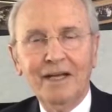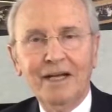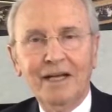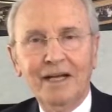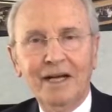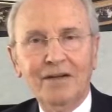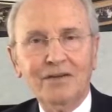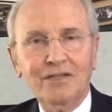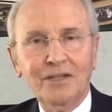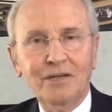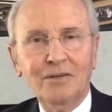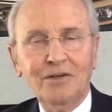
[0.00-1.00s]
and I'll
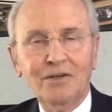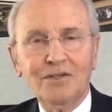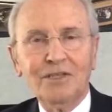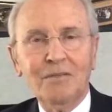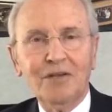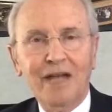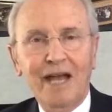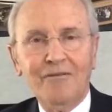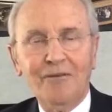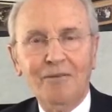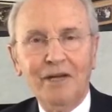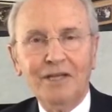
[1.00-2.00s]
share with you some of the
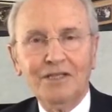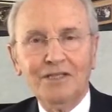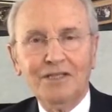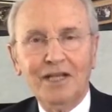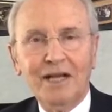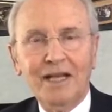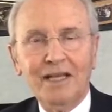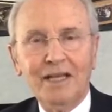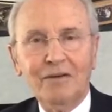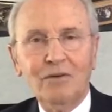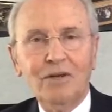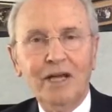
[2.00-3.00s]
affirmations that I
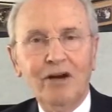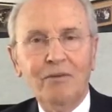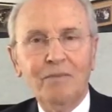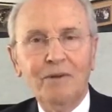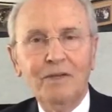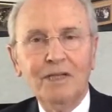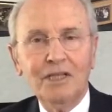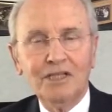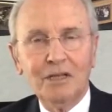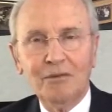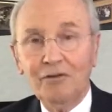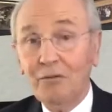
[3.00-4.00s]
think will help
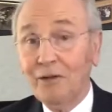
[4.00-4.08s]
some of you.